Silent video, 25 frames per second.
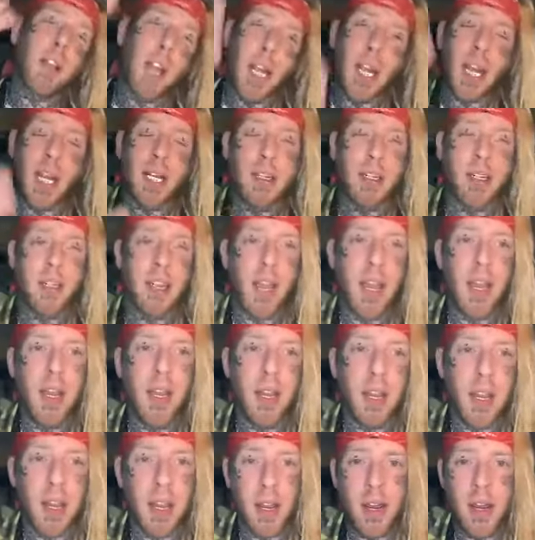Like I
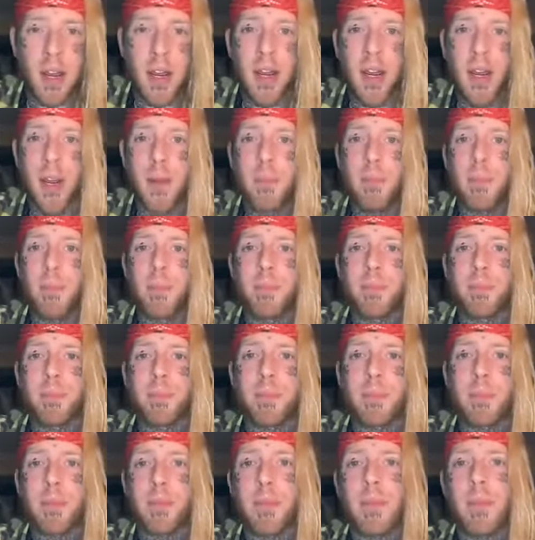said, uh,
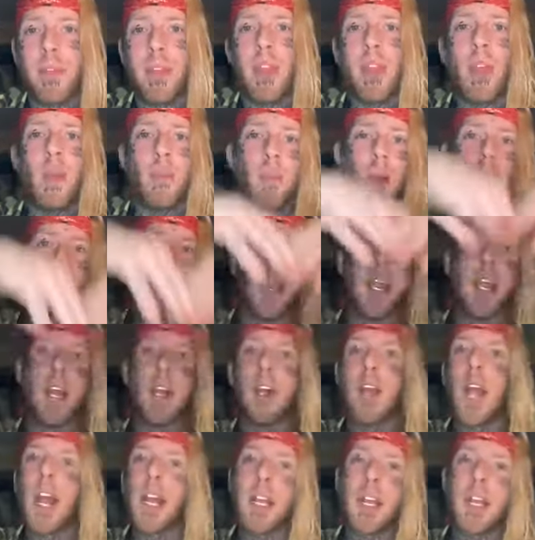my
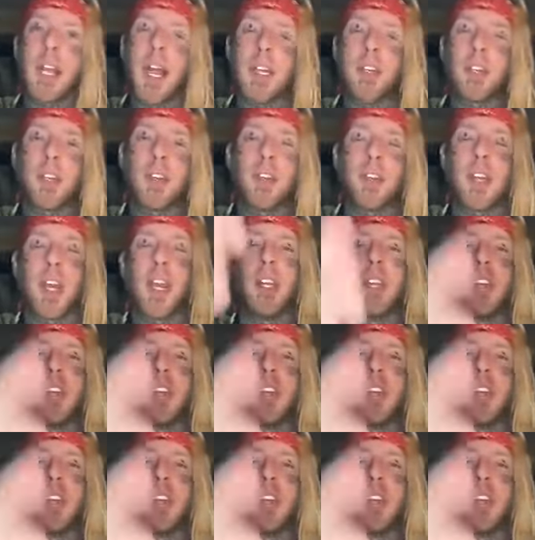internet connection is kind of